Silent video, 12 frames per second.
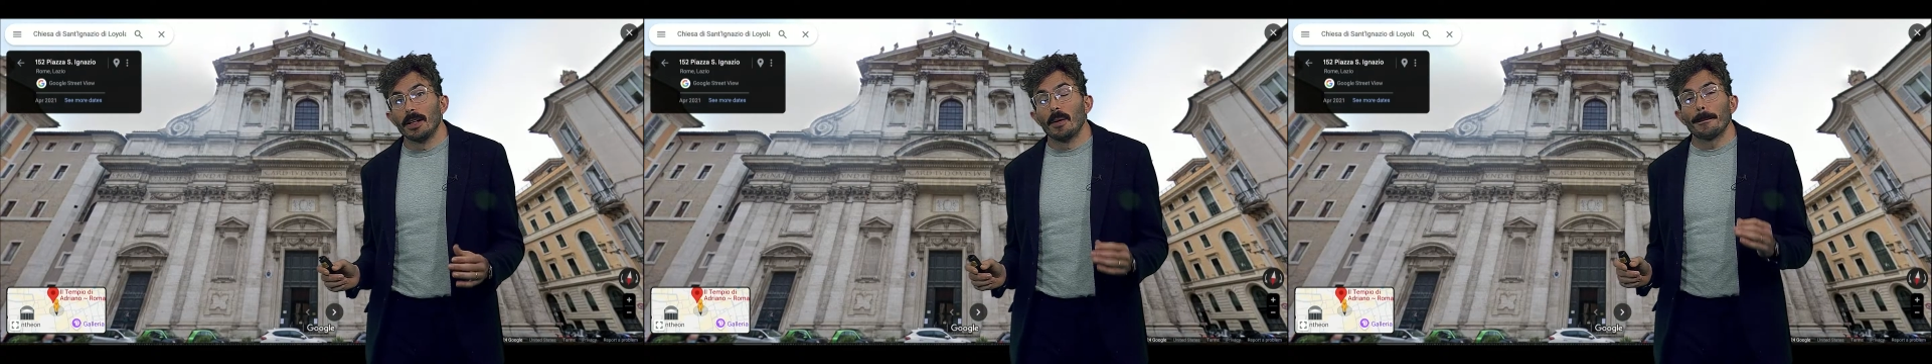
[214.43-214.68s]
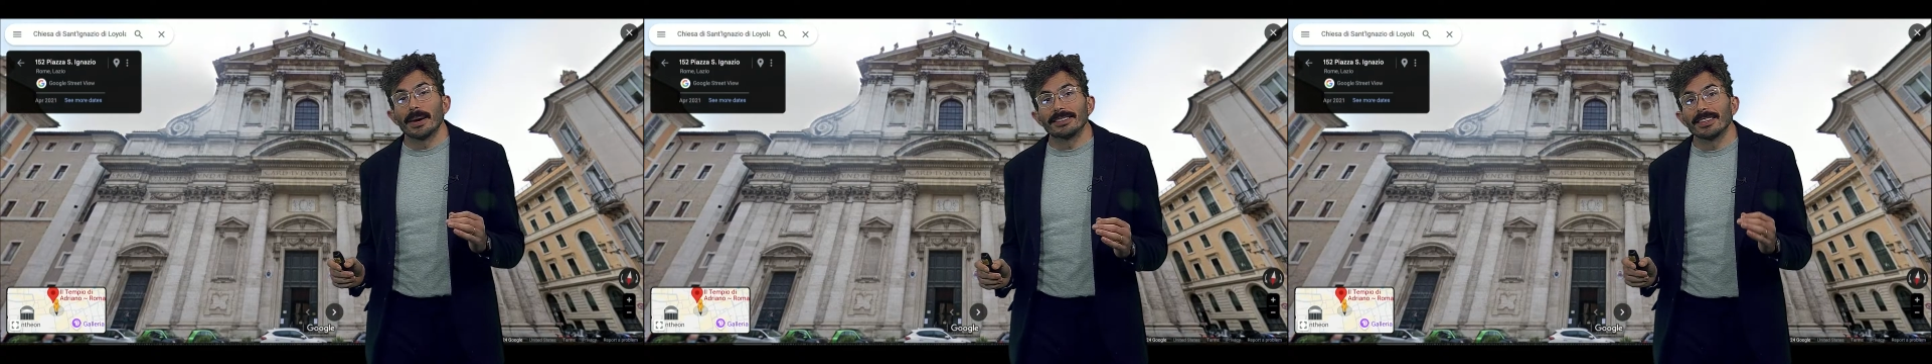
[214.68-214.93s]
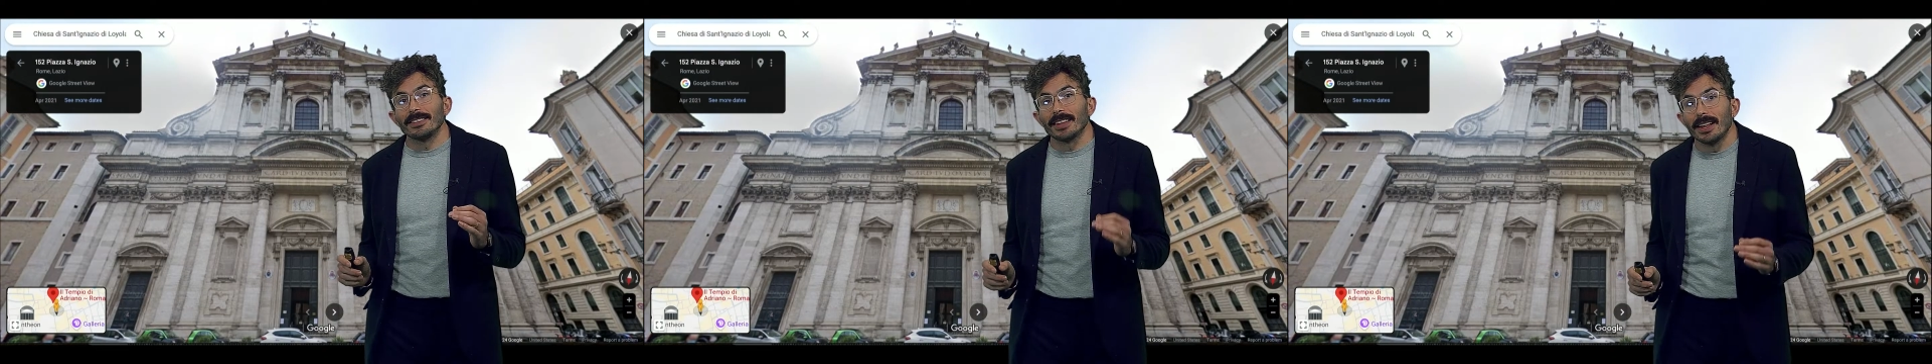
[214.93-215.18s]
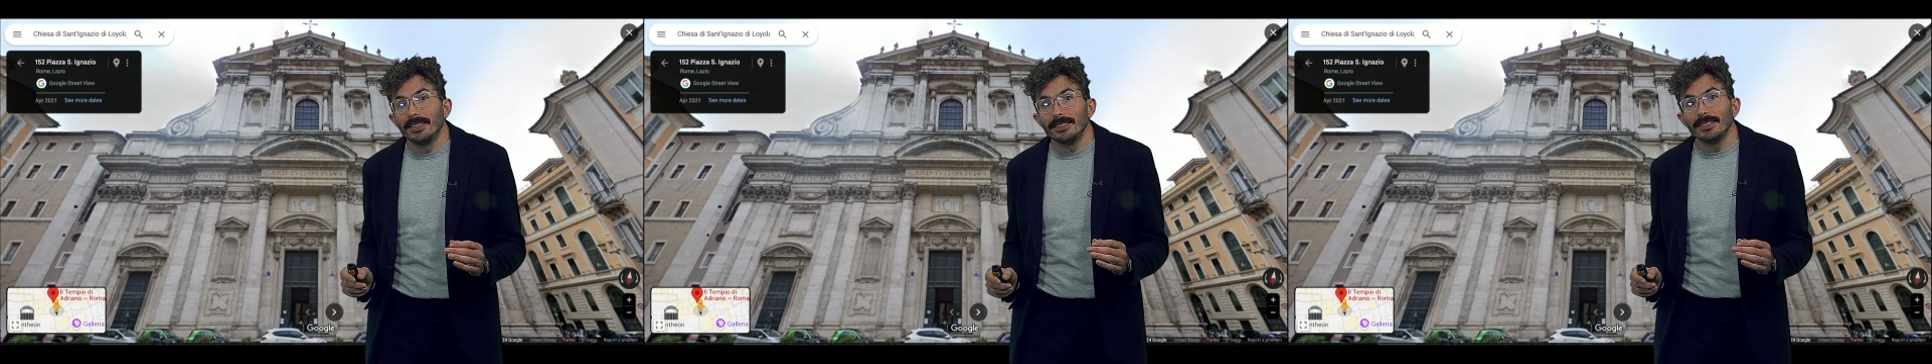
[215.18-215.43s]
but as a
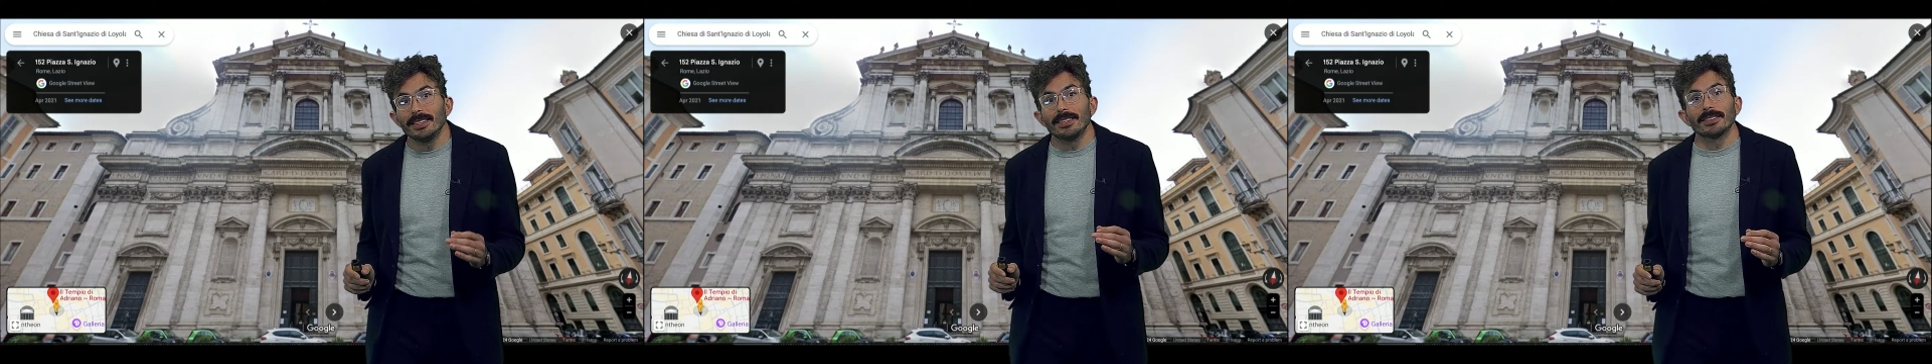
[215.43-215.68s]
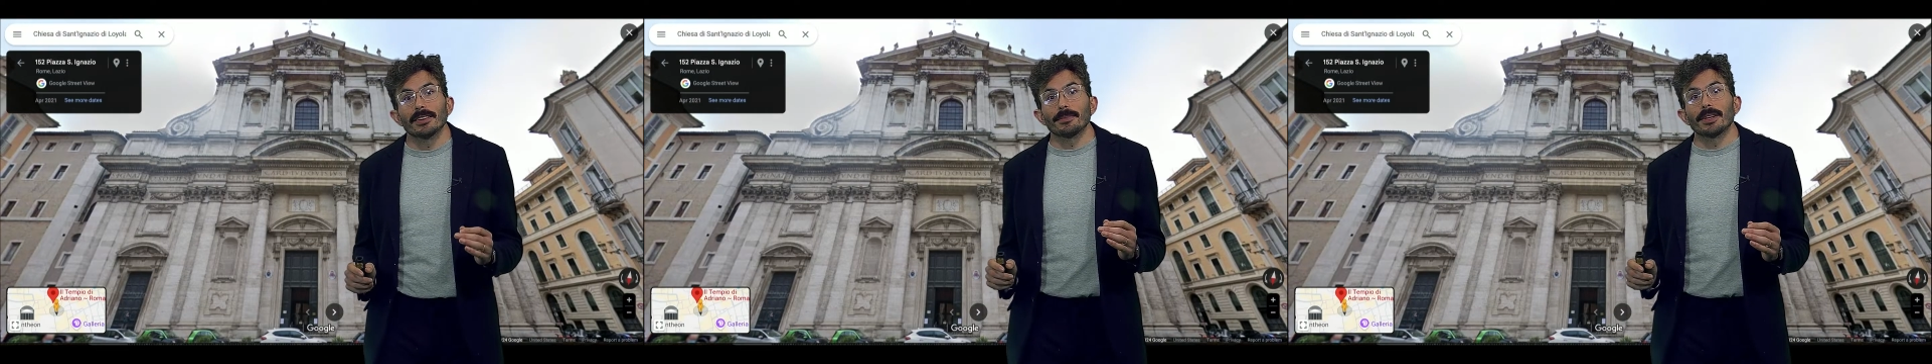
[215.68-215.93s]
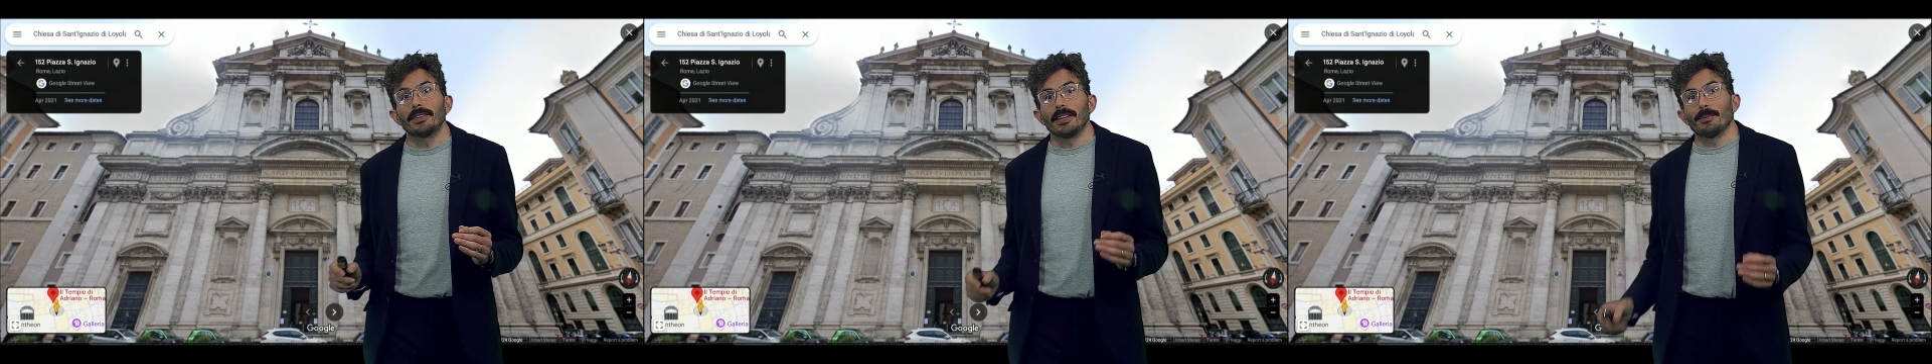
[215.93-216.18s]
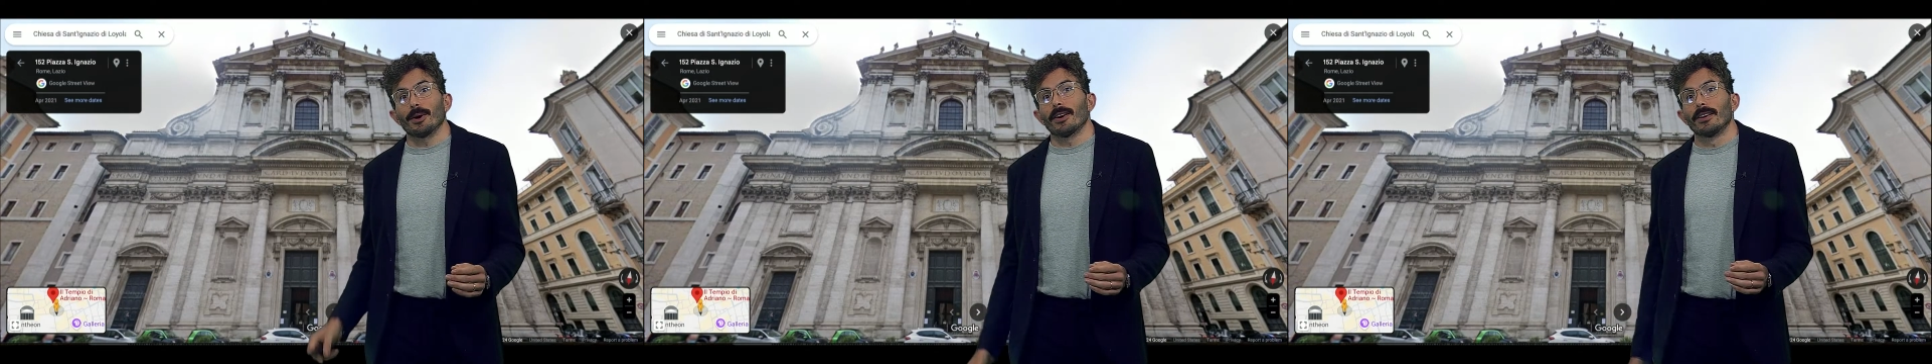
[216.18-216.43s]
lens into something
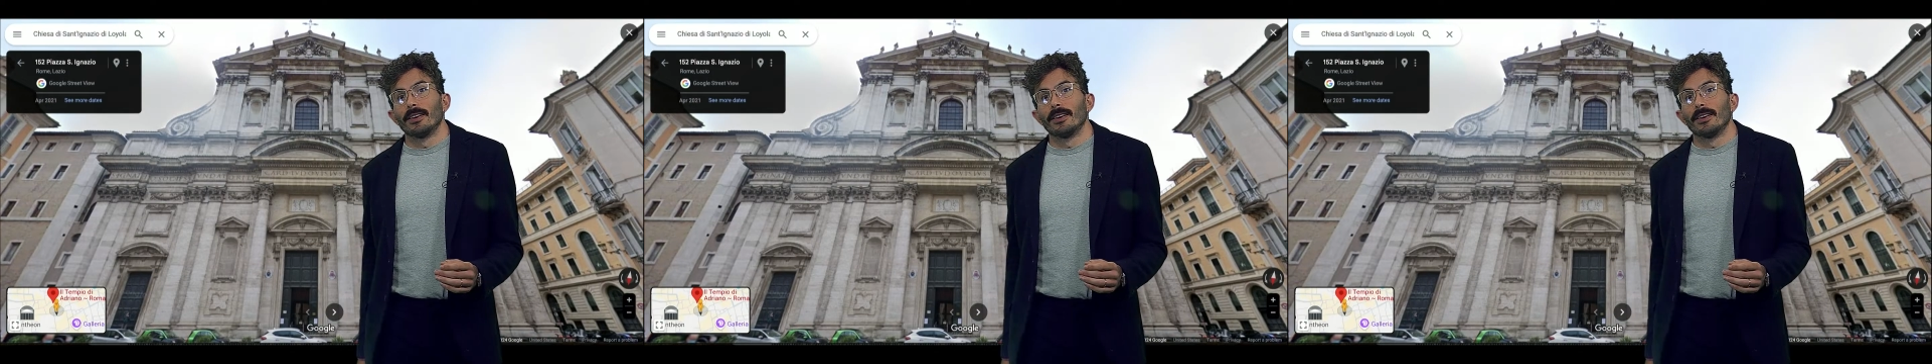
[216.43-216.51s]
deeper,